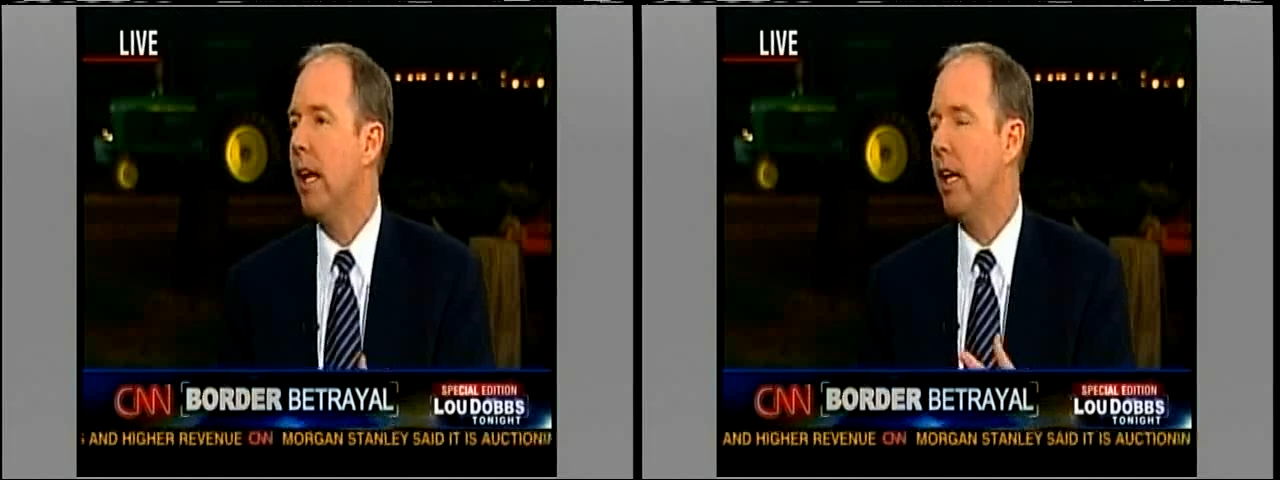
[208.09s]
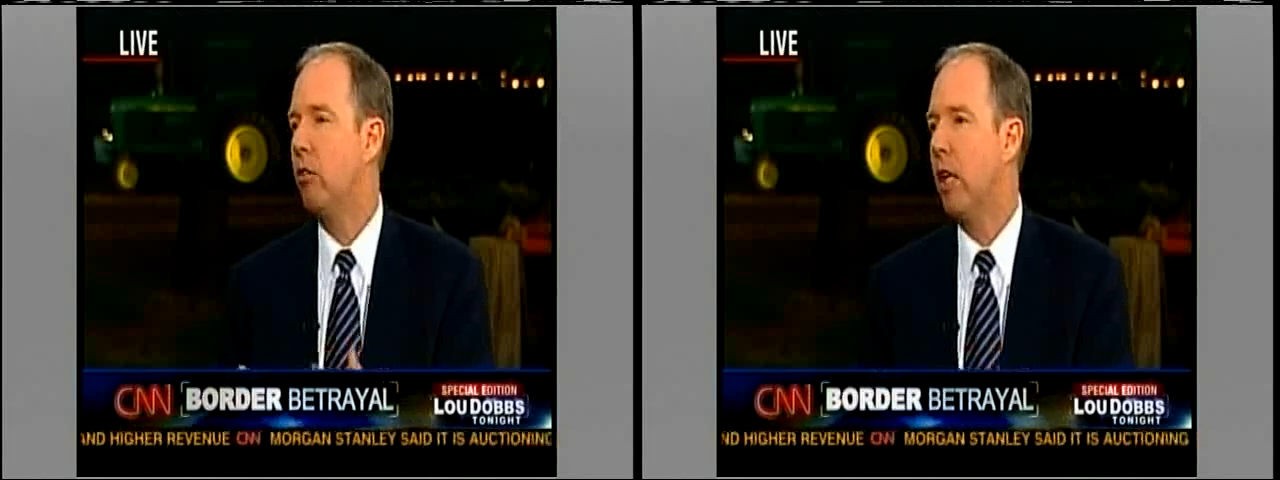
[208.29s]

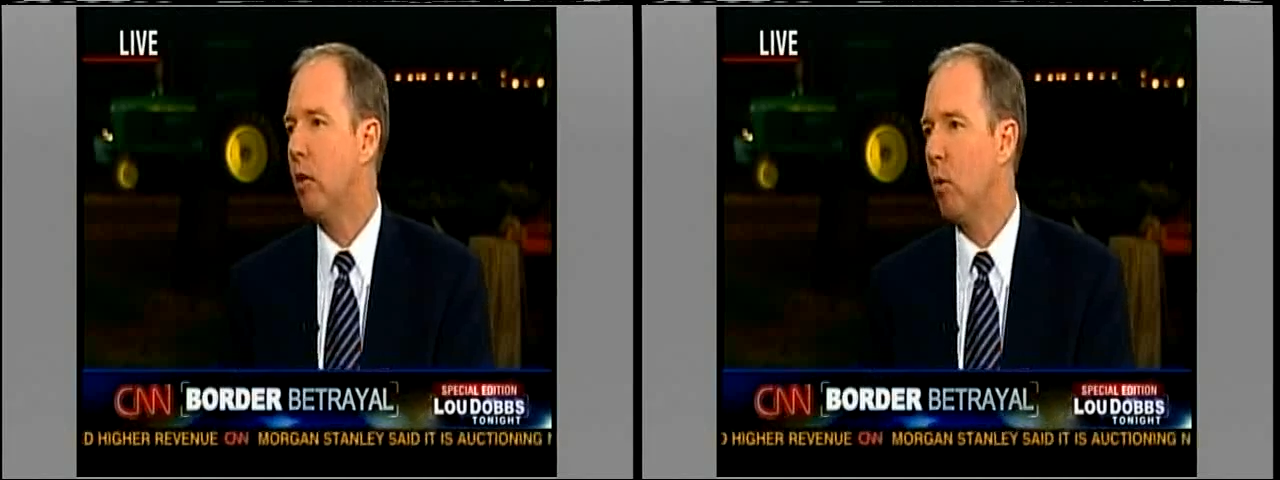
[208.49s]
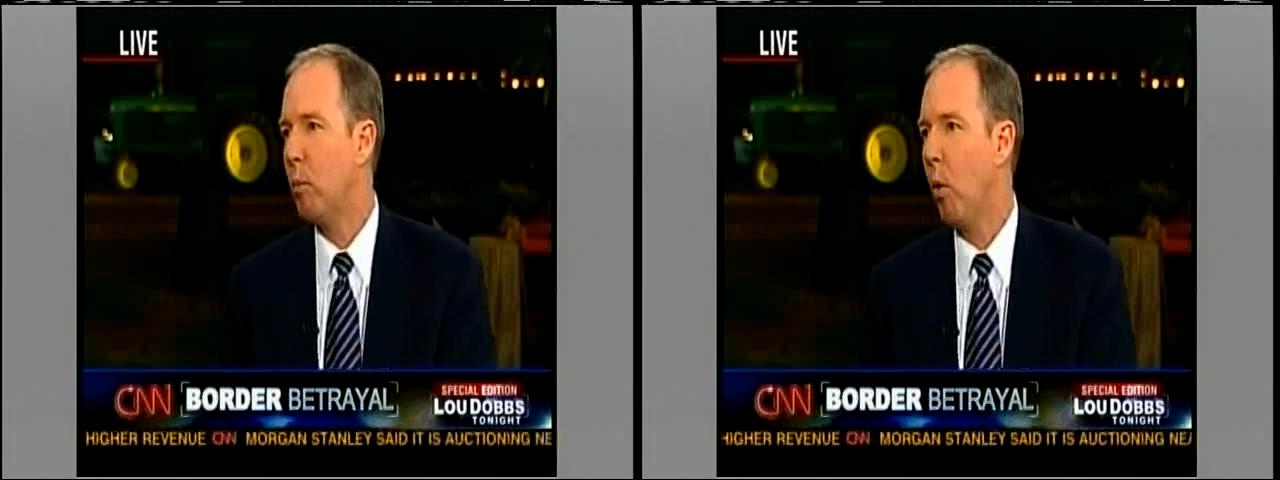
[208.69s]
and
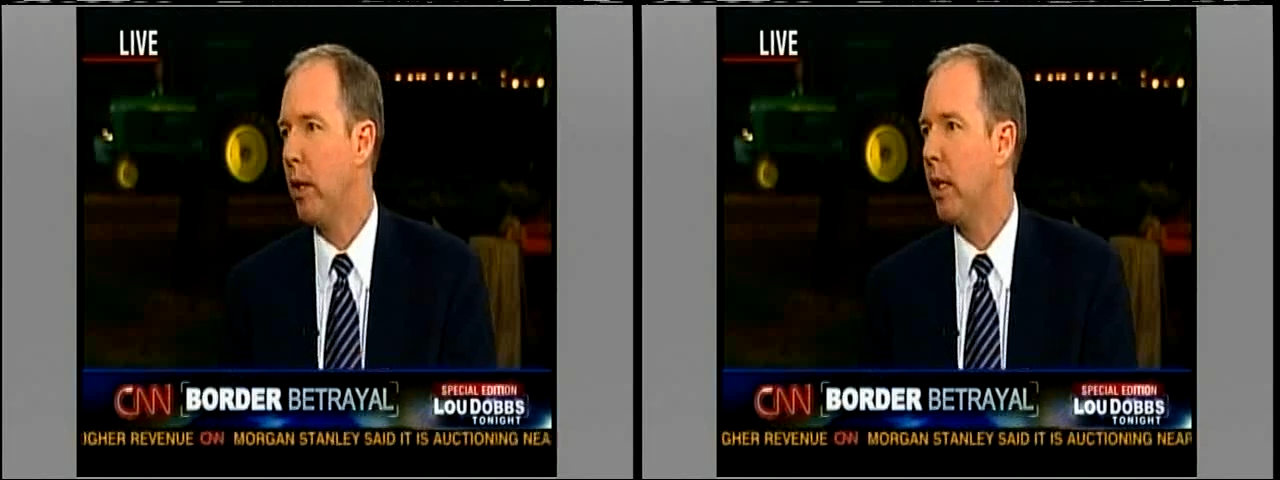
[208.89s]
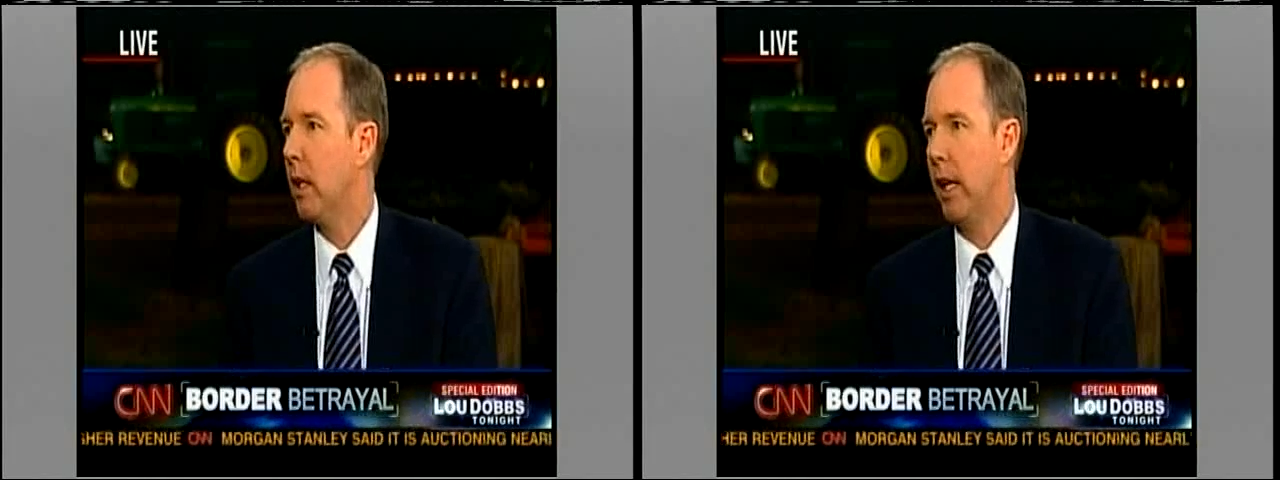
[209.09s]
instead of
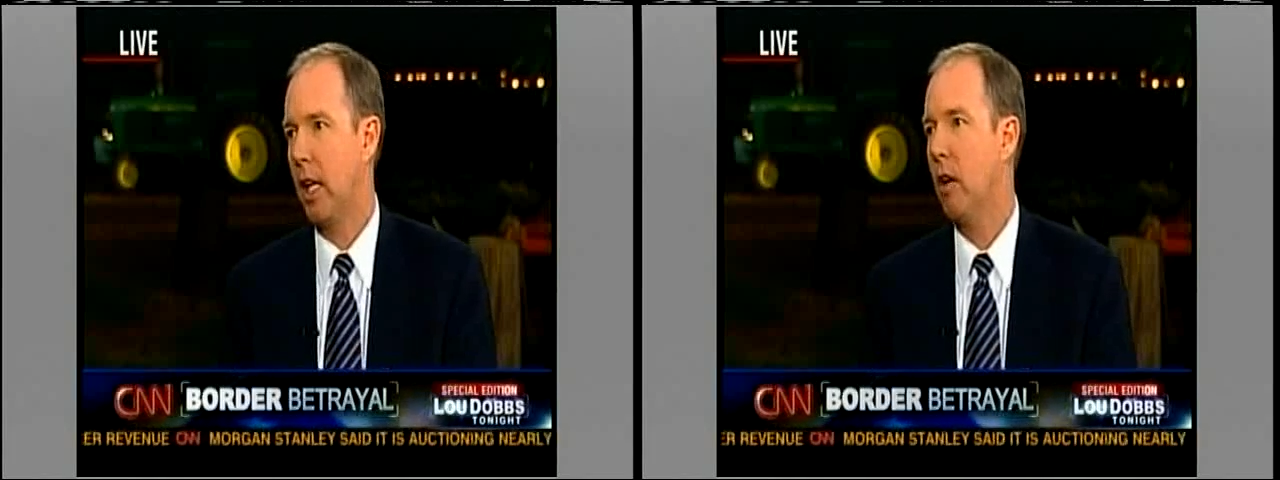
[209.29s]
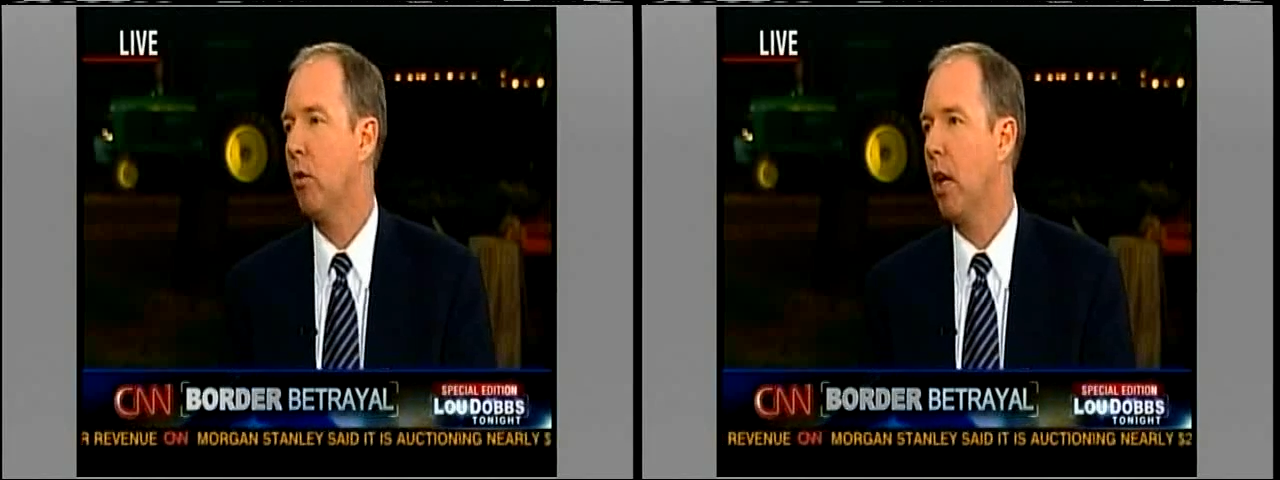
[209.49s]
reporting it
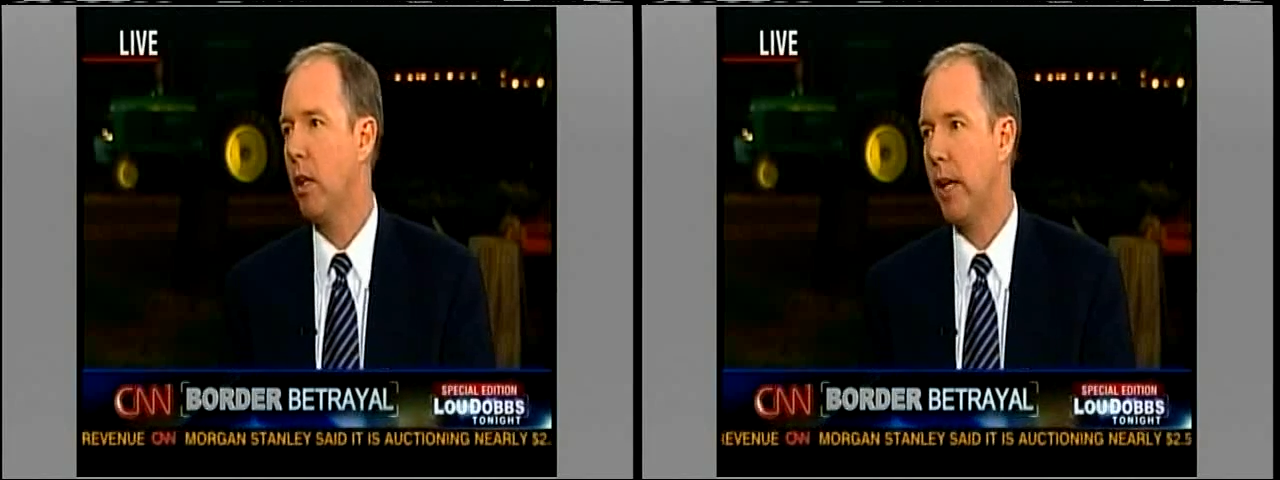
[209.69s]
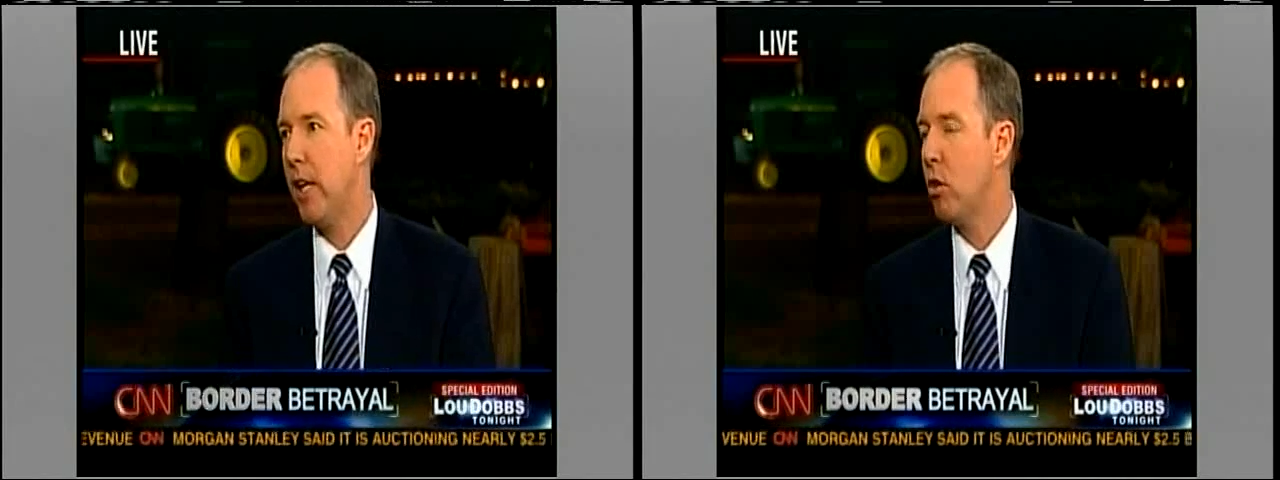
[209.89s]
like every
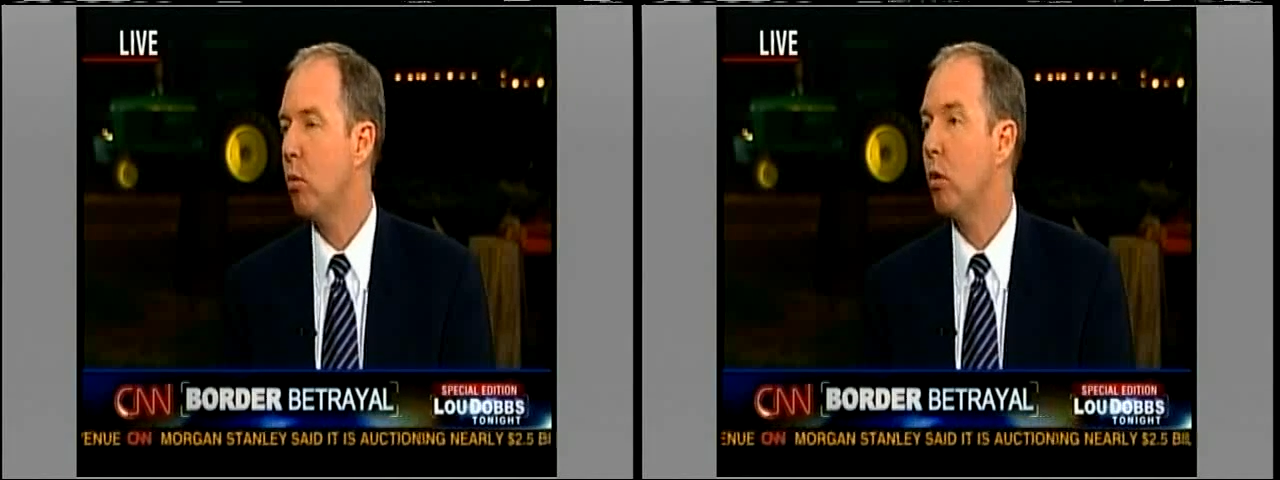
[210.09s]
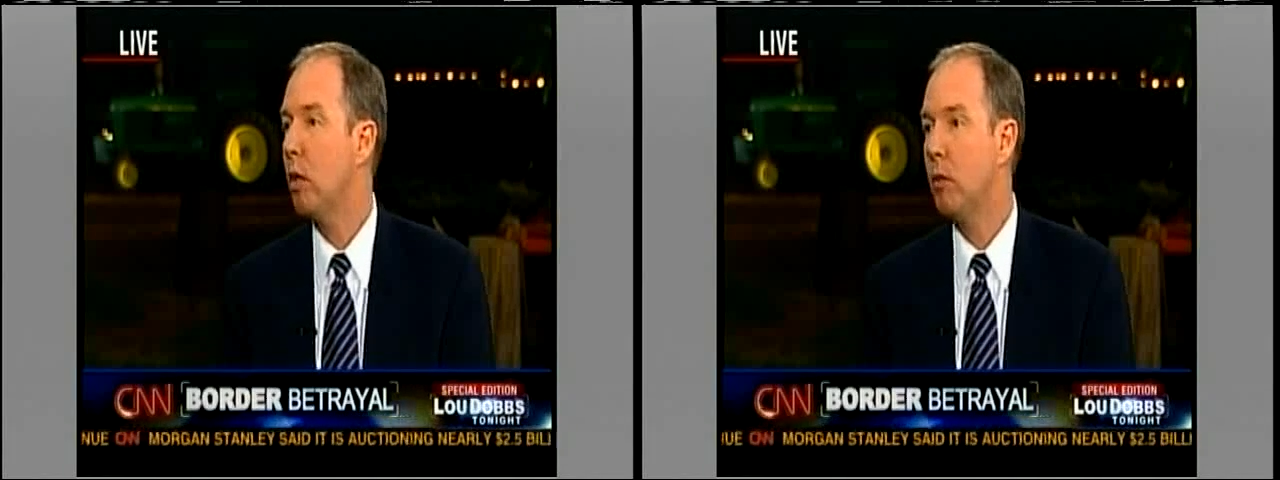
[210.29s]
other
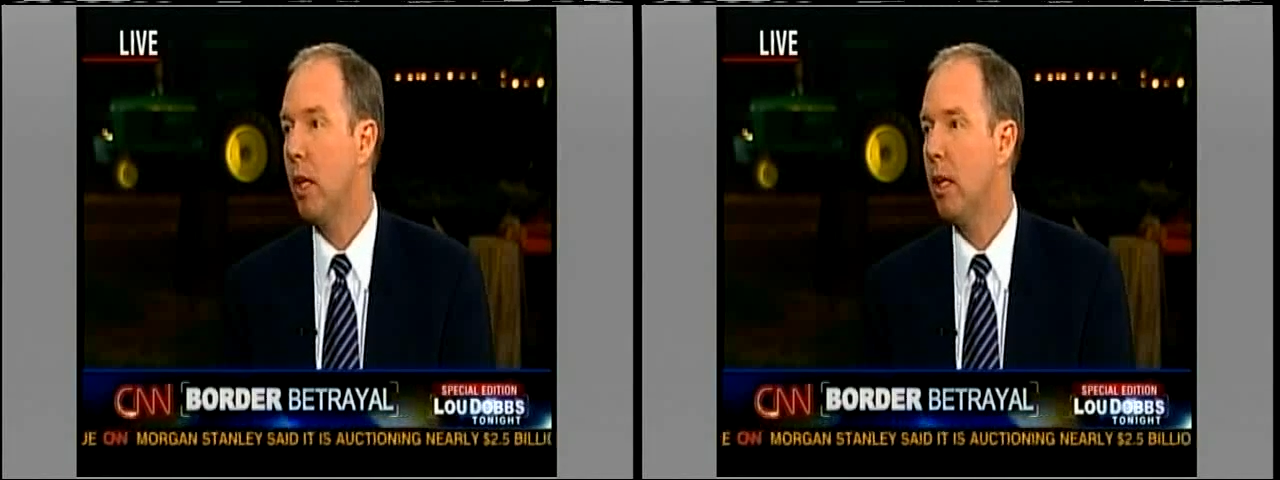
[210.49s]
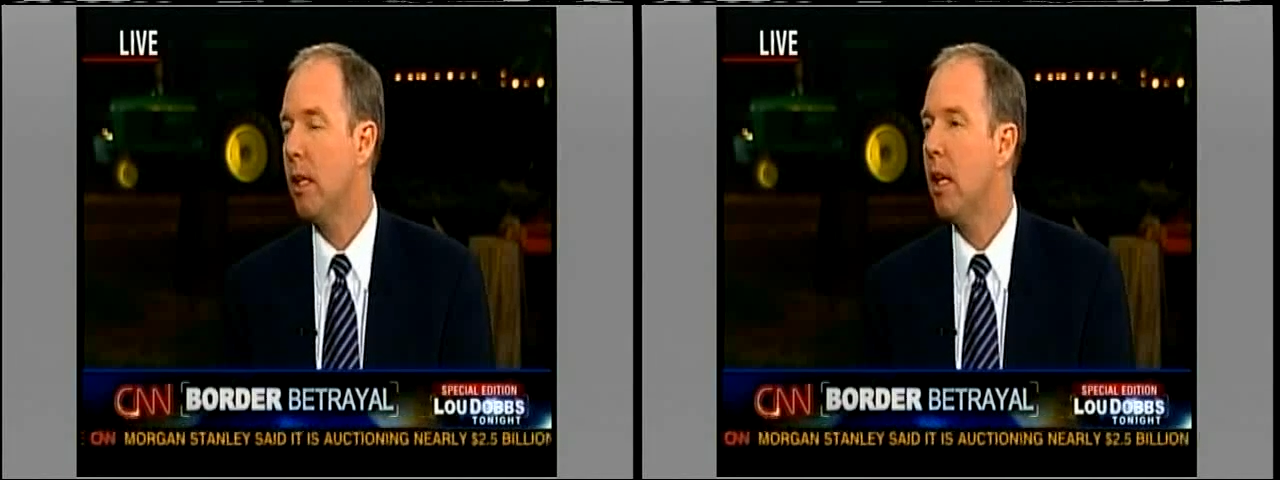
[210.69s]
agent would have
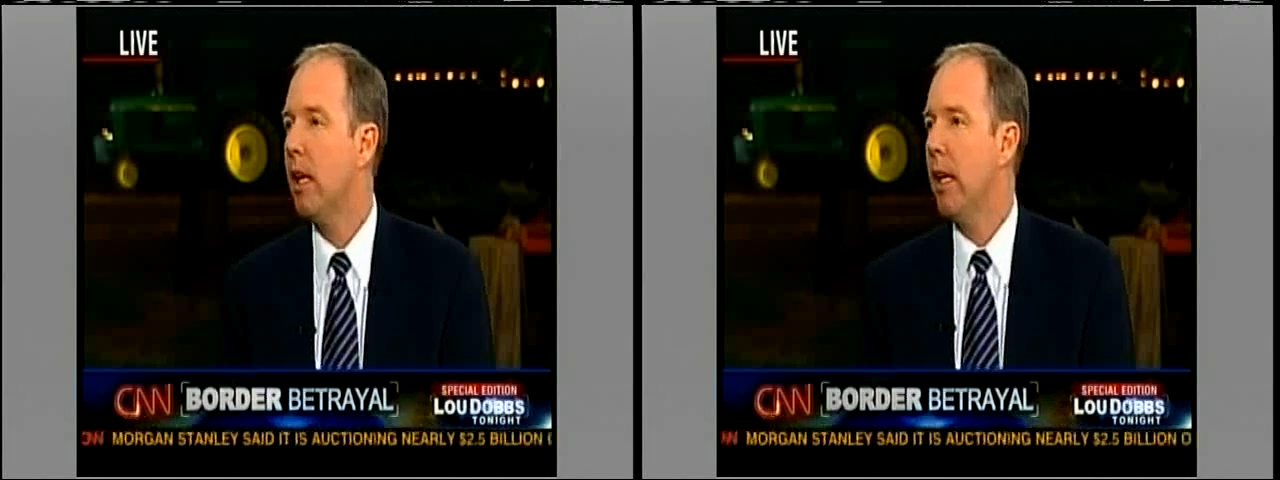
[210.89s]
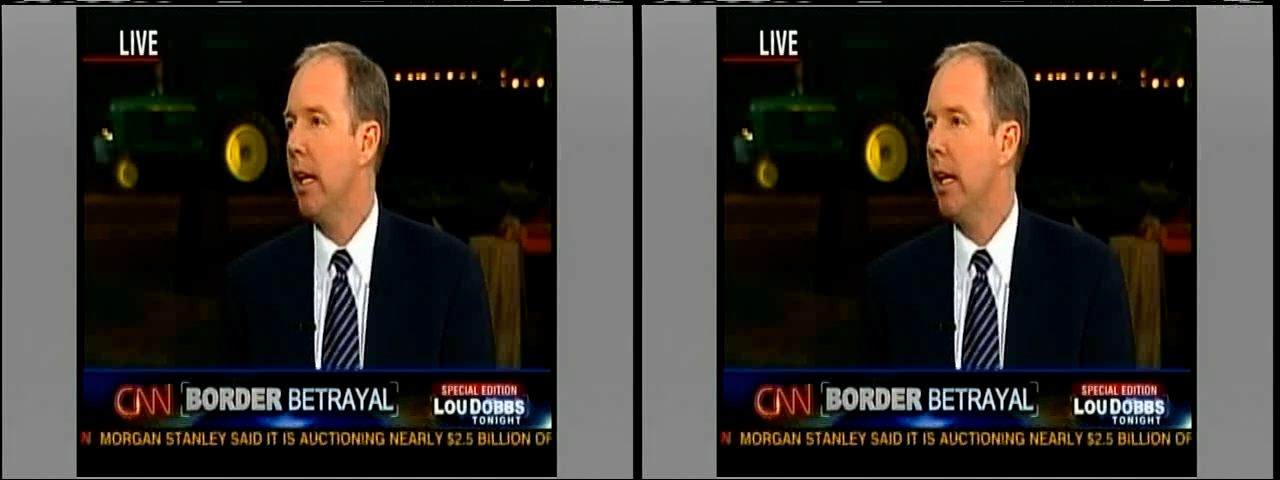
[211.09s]
done